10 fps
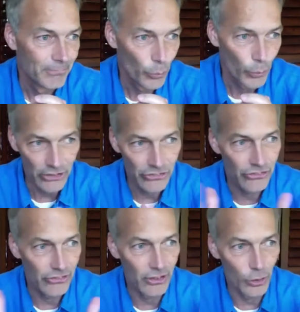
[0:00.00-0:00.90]

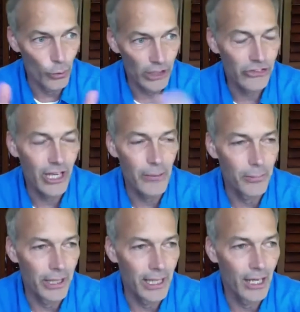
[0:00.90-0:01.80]
Rex came to
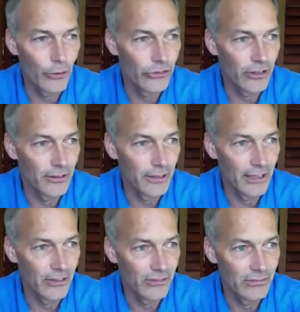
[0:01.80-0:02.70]
my house
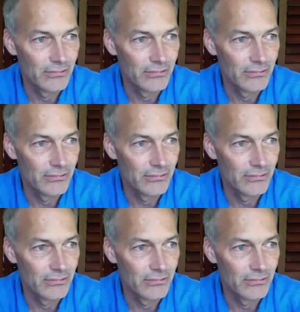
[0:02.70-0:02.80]
and